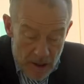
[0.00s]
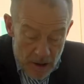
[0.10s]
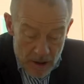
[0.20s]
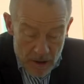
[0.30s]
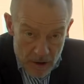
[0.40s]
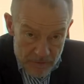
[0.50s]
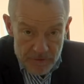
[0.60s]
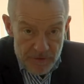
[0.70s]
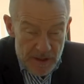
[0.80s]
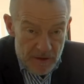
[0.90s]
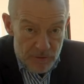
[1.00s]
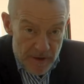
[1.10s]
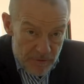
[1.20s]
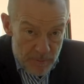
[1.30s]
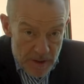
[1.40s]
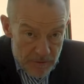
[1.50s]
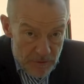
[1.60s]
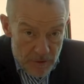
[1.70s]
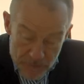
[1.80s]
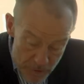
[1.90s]
uh, of the Fenix 5
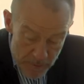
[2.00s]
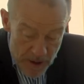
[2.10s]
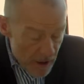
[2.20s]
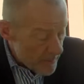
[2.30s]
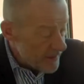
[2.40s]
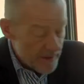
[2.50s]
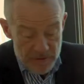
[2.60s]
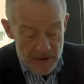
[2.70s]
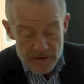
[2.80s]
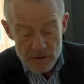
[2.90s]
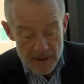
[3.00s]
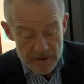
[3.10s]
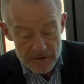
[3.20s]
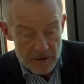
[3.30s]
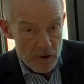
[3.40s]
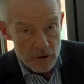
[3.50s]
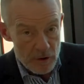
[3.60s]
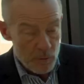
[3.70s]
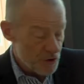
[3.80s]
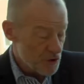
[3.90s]
Plus from Garmin is integrated in all
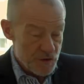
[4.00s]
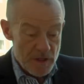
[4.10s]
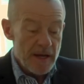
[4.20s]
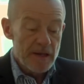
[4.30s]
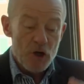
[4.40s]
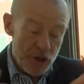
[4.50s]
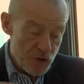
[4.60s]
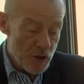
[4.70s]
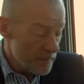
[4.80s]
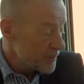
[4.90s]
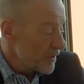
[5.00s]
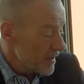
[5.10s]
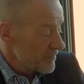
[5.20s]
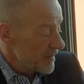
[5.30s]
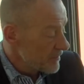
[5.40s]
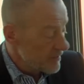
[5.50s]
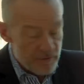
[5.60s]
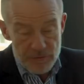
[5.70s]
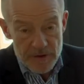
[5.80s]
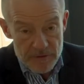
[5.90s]
the watches. And on top, you have then the
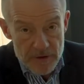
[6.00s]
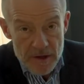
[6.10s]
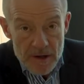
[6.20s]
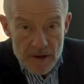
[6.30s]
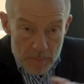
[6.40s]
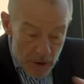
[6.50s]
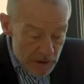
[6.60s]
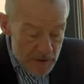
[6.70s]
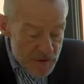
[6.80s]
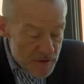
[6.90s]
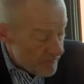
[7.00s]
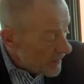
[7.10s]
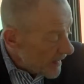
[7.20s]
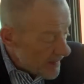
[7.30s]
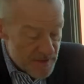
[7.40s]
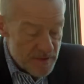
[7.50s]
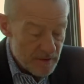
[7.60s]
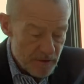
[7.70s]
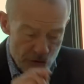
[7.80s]
different models as the